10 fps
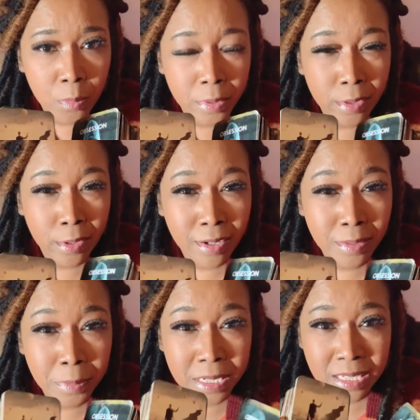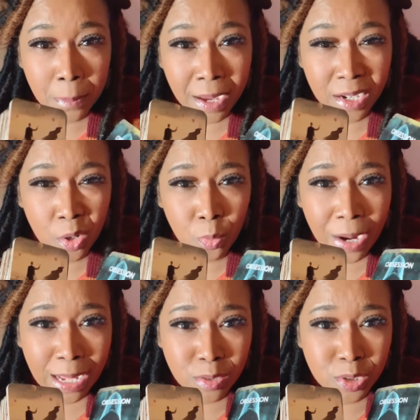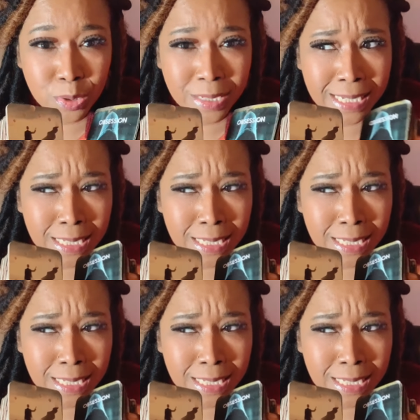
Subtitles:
but there could be somebody around you that's